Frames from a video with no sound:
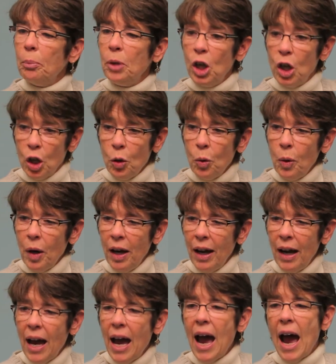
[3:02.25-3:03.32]
you
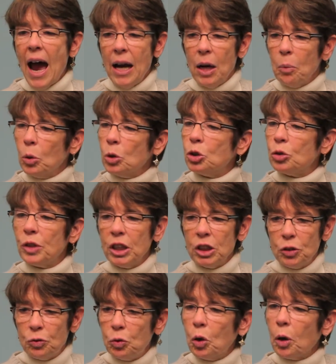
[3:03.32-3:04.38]
and it will
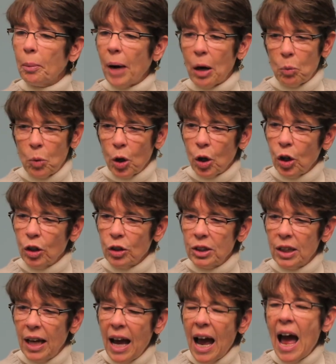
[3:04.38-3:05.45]
transform our world.
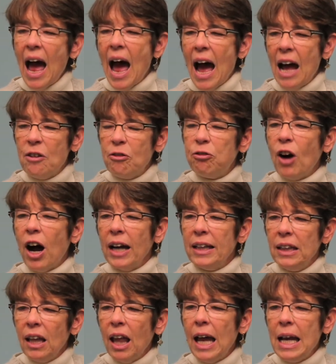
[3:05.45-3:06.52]
And
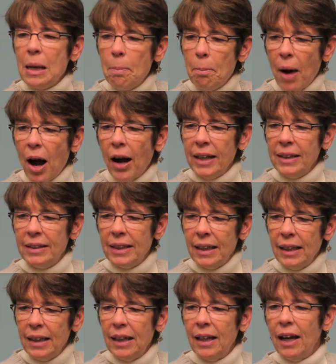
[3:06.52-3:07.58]
find
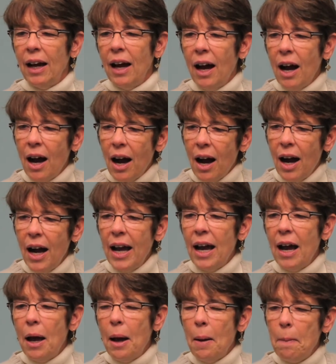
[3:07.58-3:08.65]
like-minded
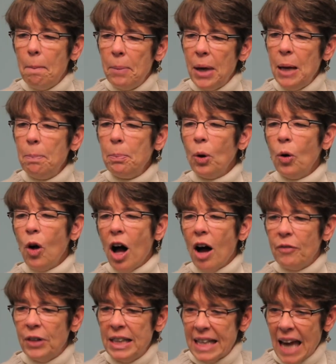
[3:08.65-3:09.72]
people
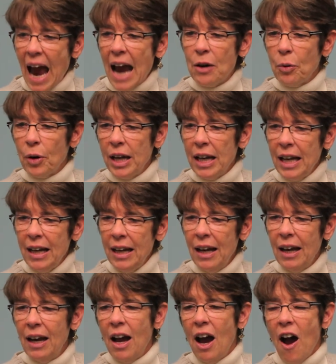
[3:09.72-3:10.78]
of integrity,
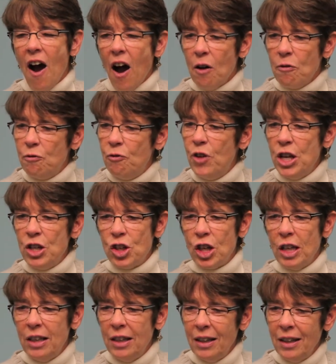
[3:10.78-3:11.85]
of
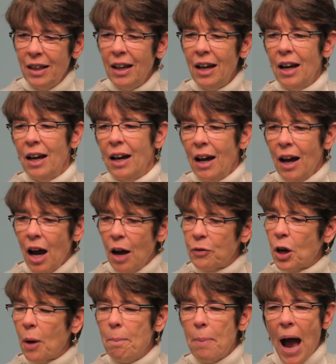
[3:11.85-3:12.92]
vision, of
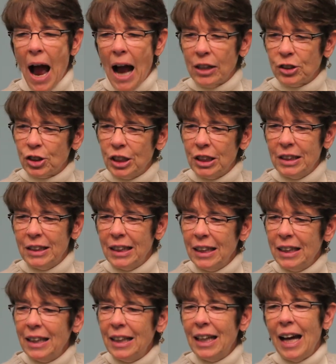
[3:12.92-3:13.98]
compassion,
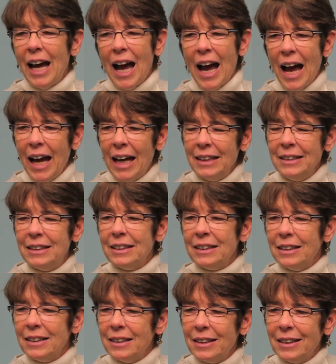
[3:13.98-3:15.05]
and
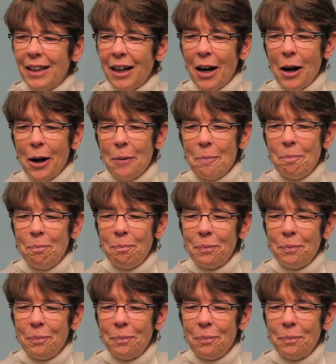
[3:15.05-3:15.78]
blow